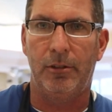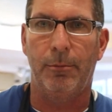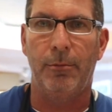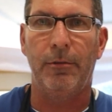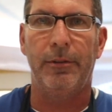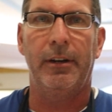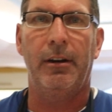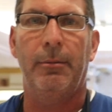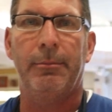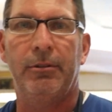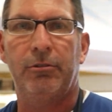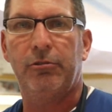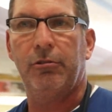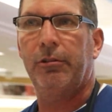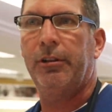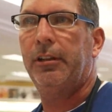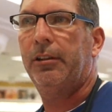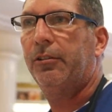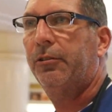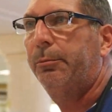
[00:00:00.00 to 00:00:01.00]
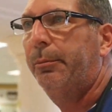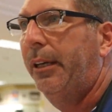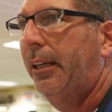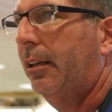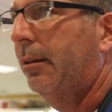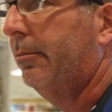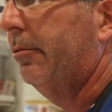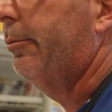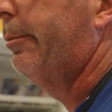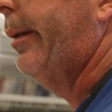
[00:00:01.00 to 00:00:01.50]
Come over here, I'm gonna show you these
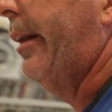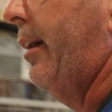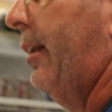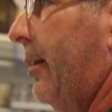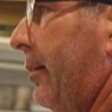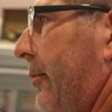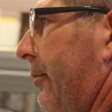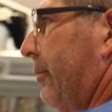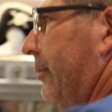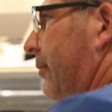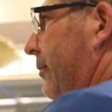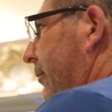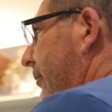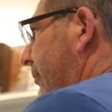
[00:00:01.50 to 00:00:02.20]
mediums pallets.